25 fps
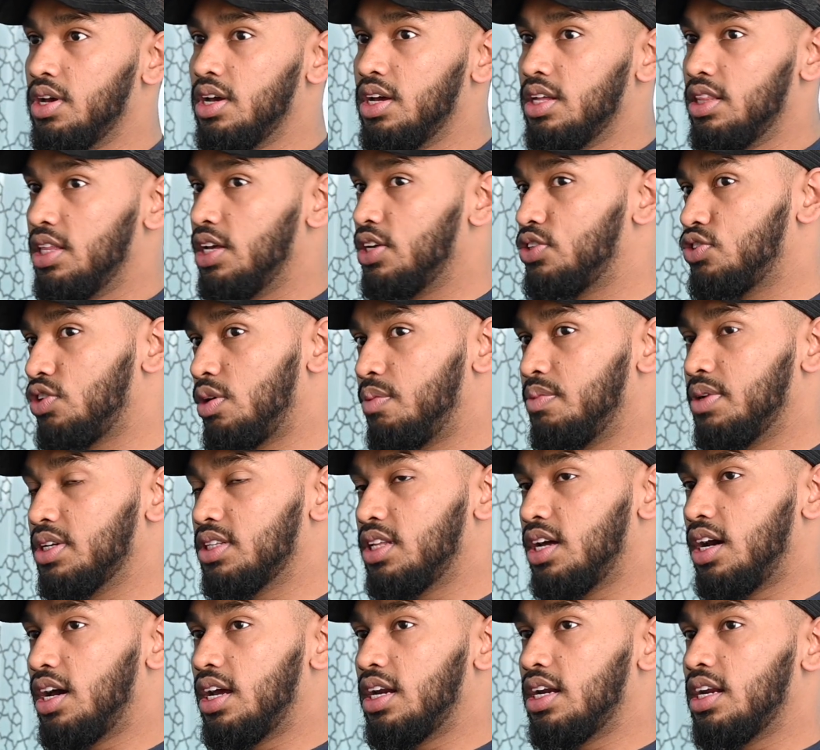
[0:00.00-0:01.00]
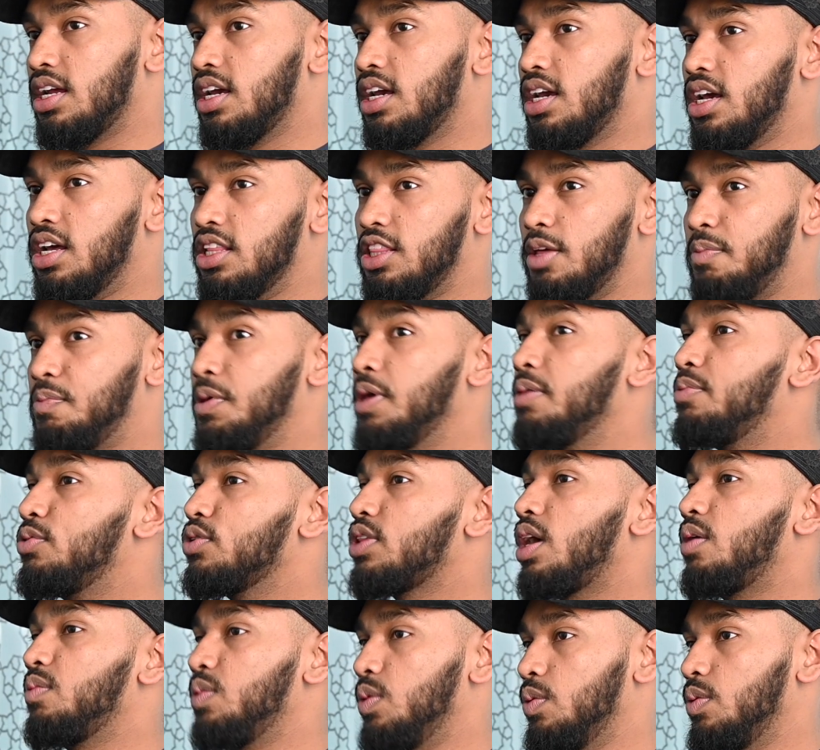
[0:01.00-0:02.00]
This Ramadan, the people
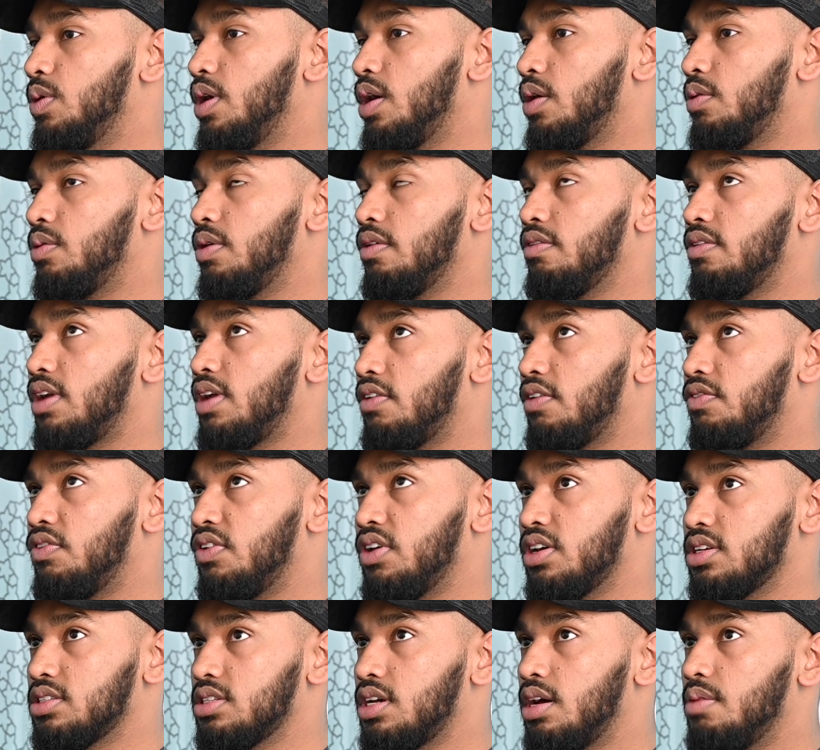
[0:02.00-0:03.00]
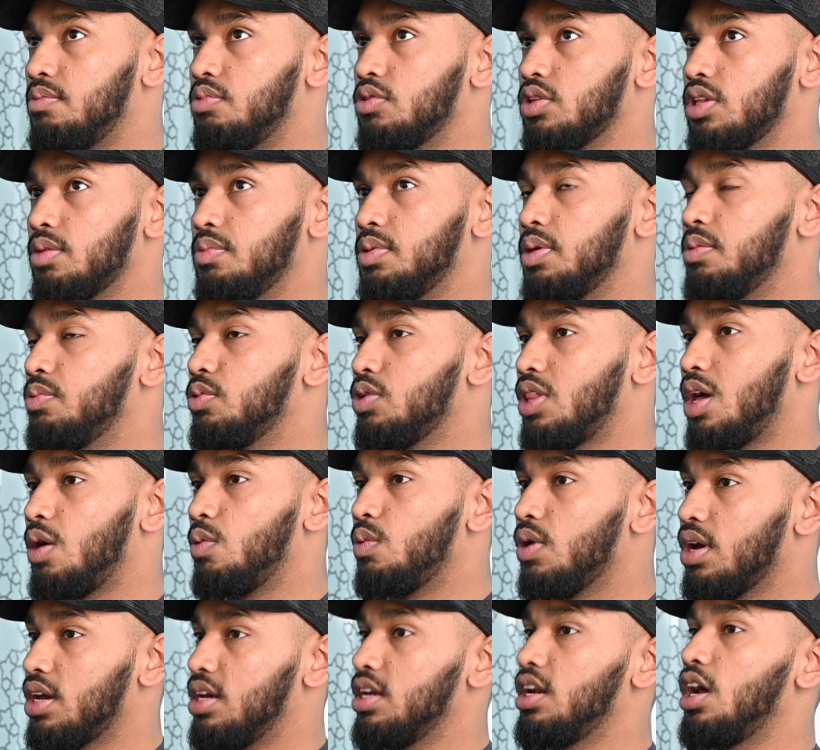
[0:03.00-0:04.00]
that we work with, for example, the people that
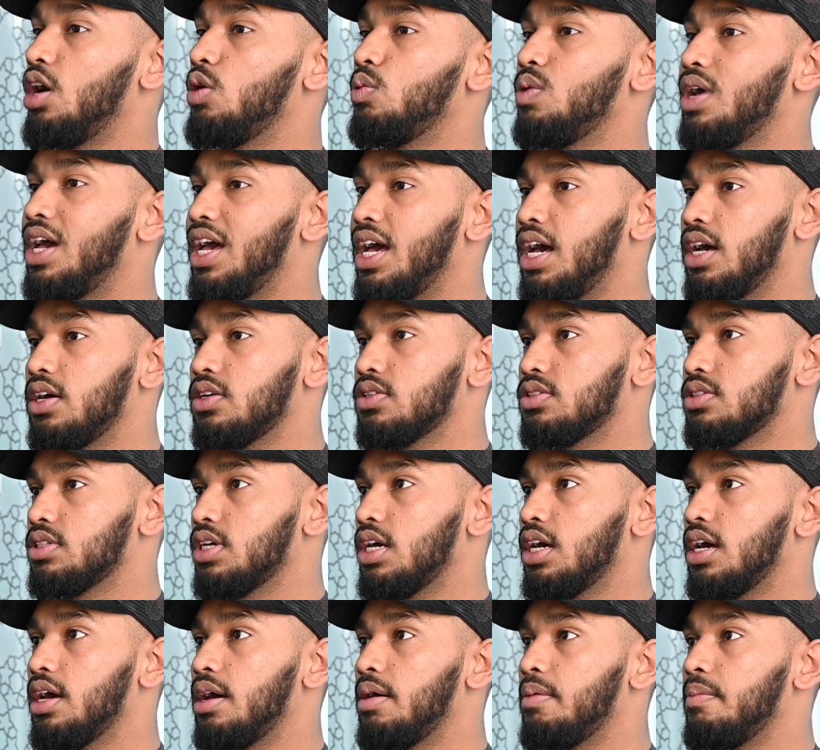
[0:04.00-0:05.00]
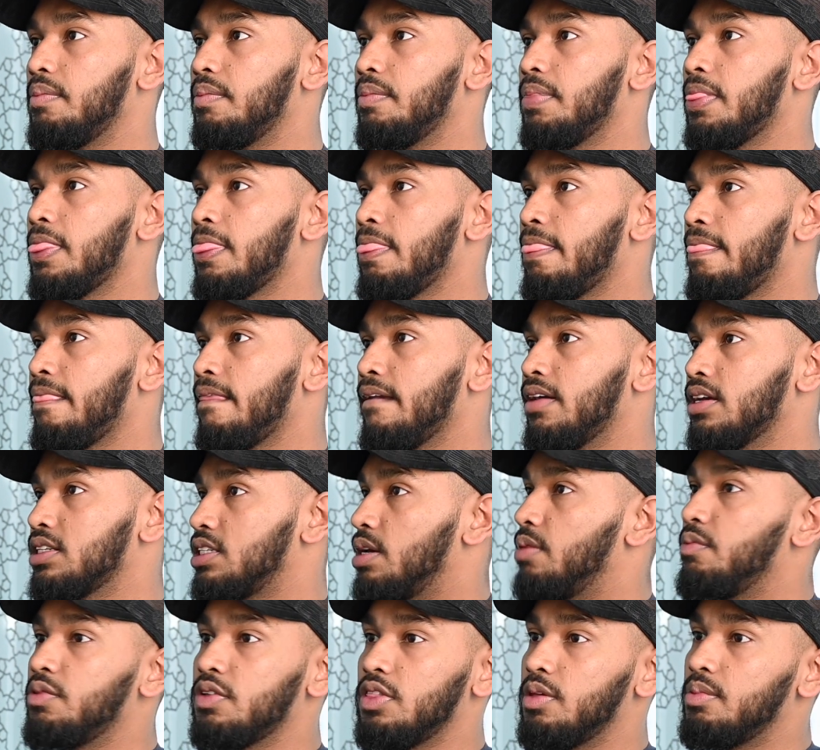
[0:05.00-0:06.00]
work in our warehouse,
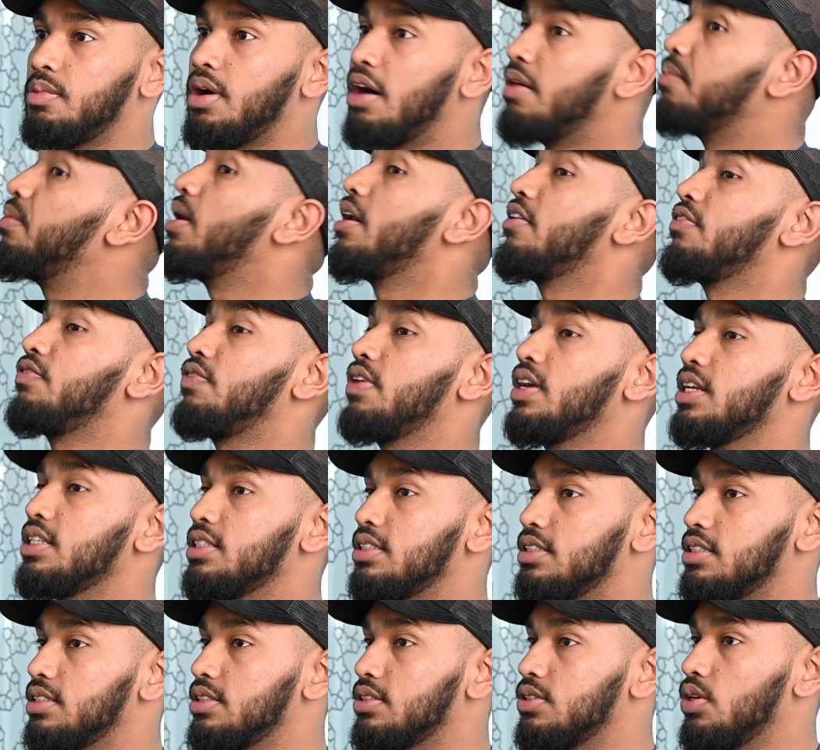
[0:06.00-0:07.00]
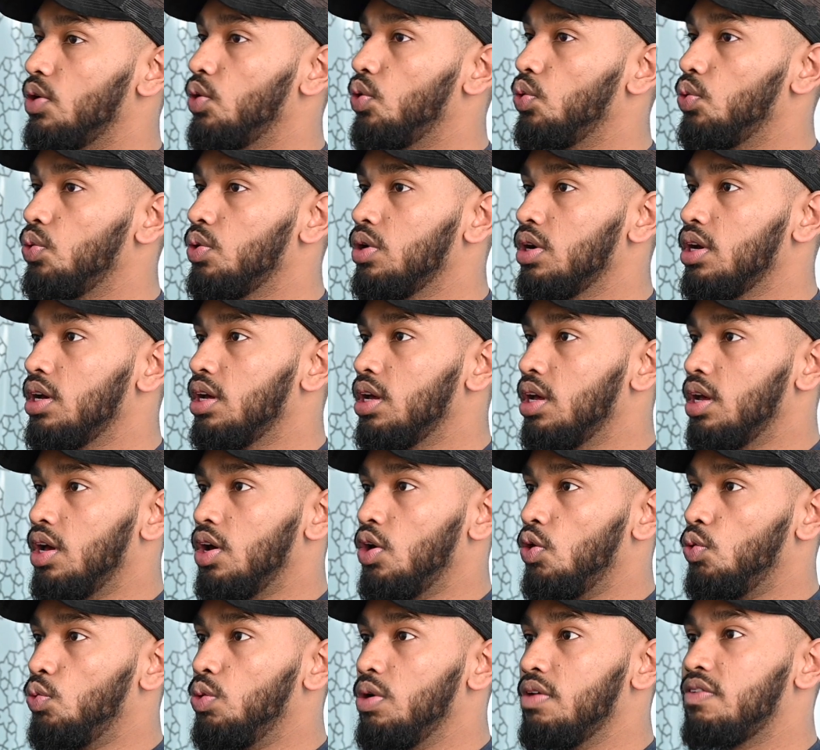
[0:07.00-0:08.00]
some of them are my friends. So
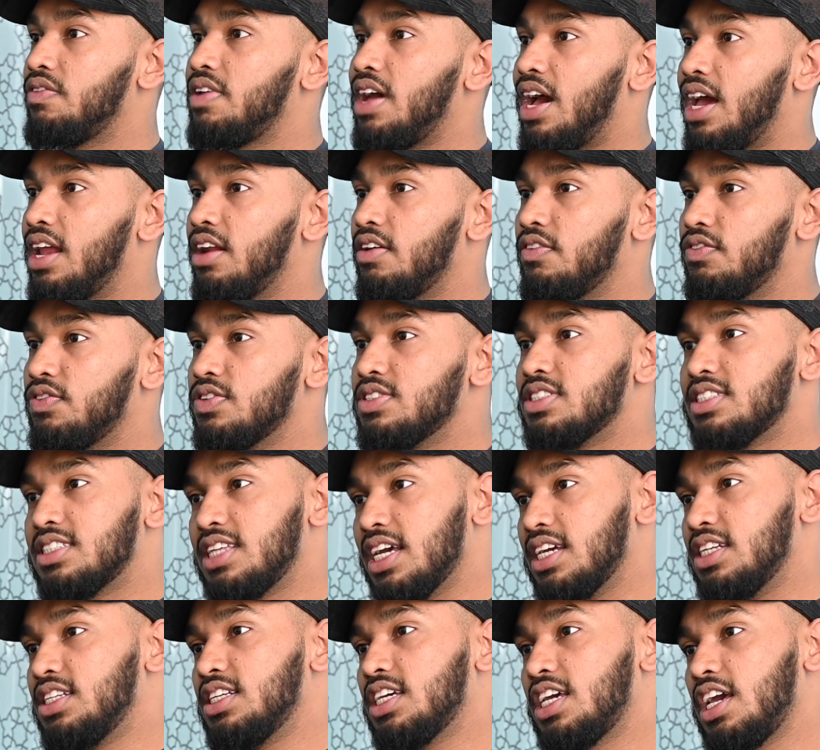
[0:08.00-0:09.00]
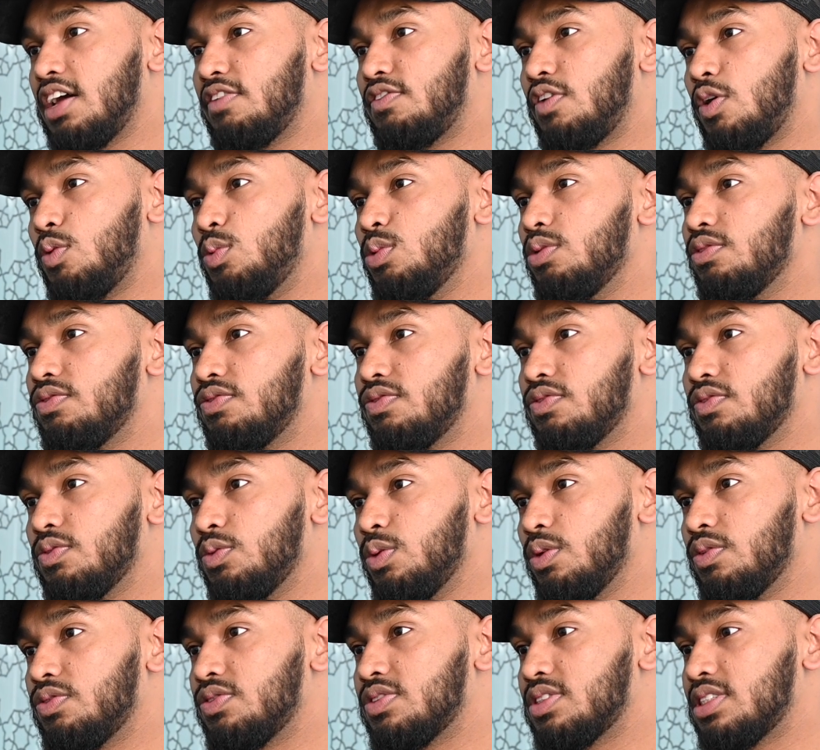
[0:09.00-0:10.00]
we've kind of stayed together.
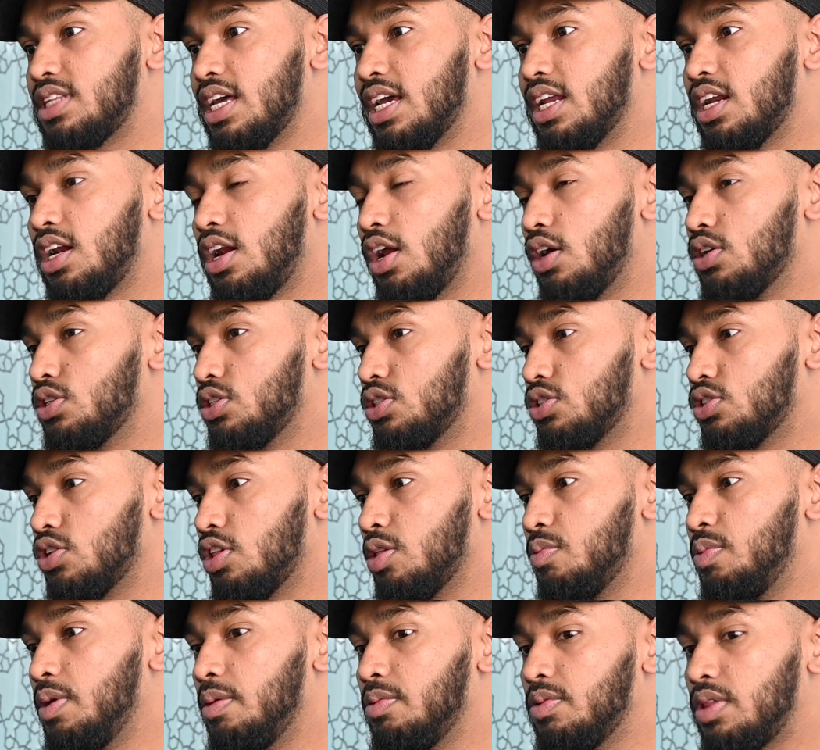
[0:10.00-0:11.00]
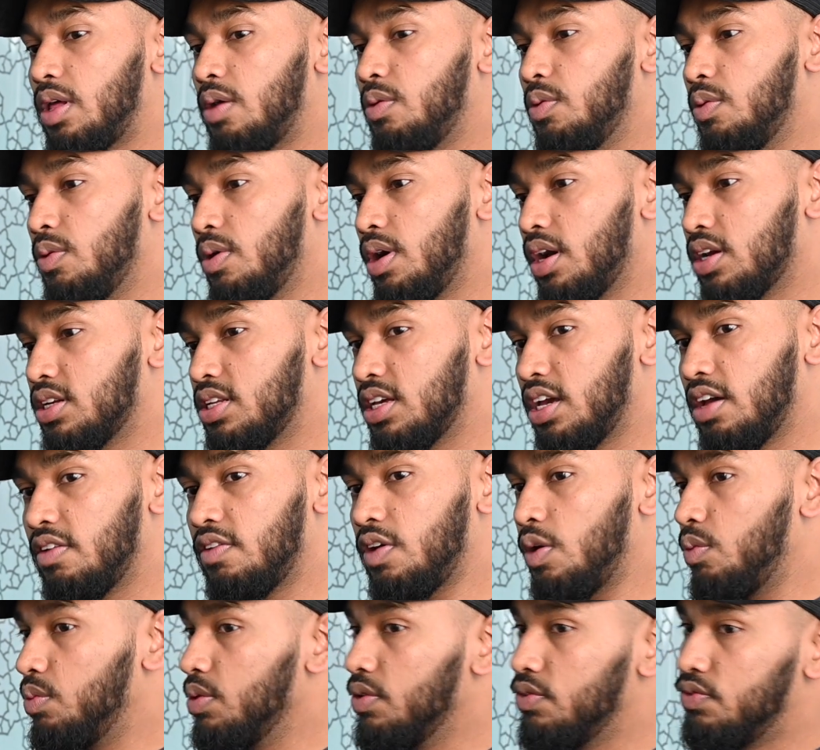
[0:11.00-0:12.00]
We've stayed closer. So the people that we work
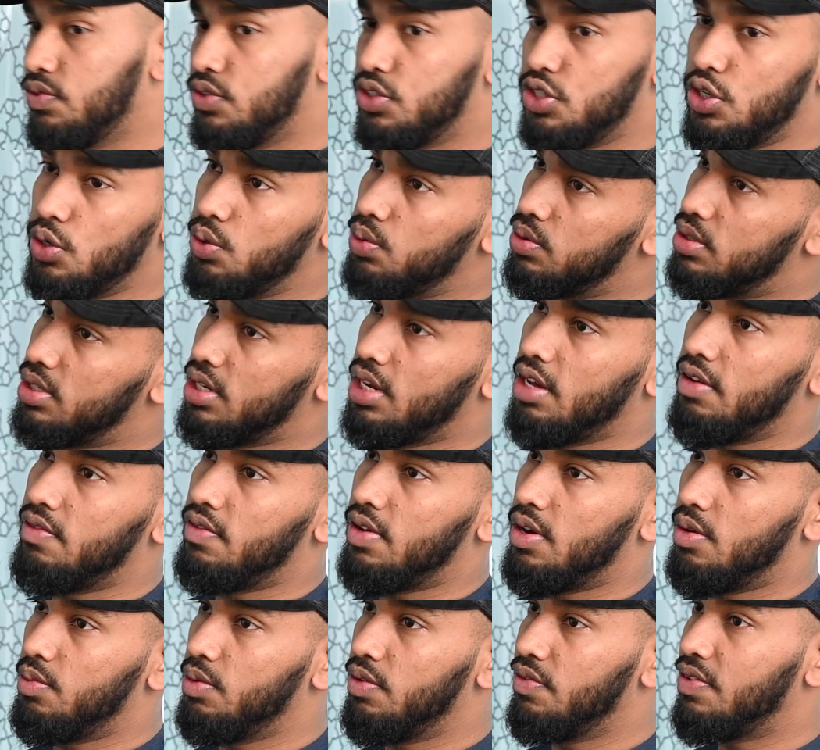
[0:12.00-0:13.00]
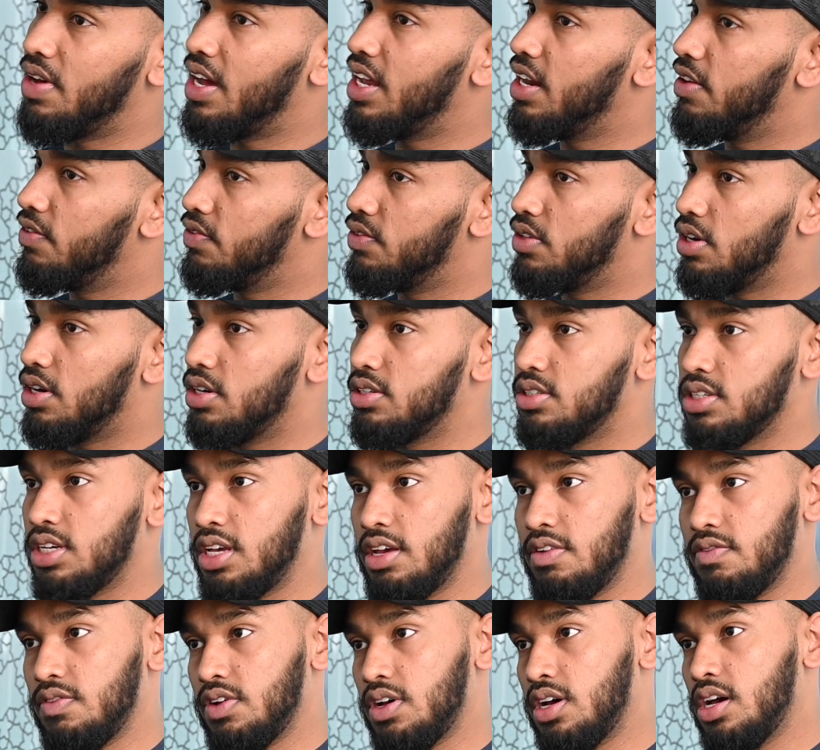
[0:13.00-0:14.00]
together, we've chilled together. We've had iftar
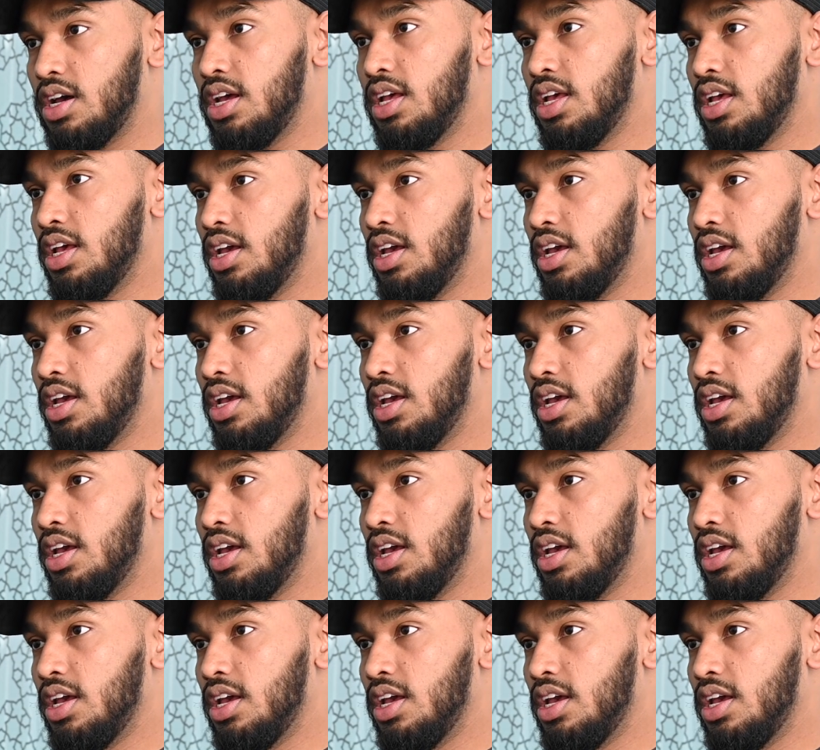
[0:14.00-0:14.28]
together.